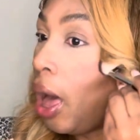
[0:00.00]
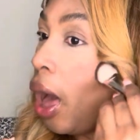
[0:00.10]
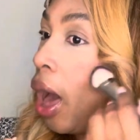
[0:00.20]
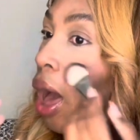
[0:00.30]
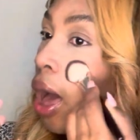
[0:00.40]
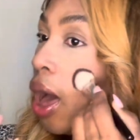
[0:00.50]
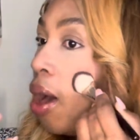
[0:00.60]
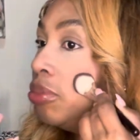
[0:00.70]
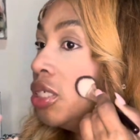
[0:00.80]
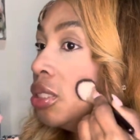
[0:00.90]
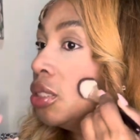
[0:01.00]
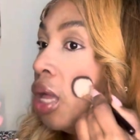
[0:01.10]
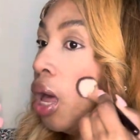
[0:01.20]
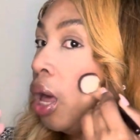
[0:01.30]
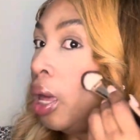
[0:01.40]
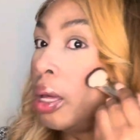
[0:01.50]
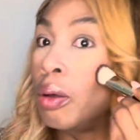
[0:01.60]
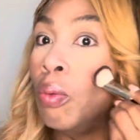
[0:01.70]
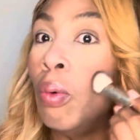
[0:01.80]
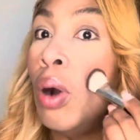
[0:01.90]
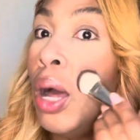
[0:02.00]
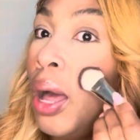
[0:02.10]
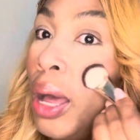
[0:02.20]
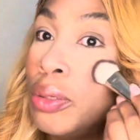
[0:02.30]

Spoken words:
I'm just like, why